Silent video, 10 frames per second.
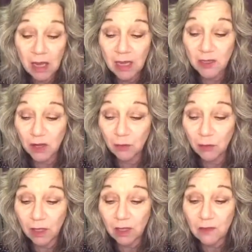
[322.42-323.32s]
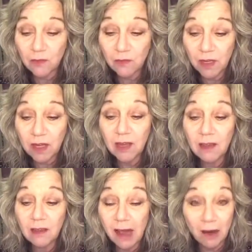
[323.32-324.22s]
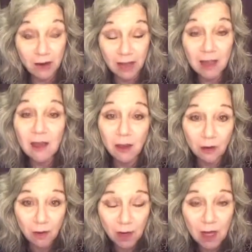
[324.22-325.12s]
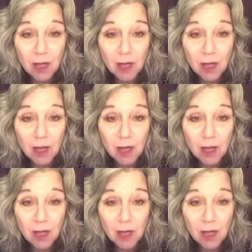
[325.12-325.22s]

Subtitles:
It generally is feeding our ego,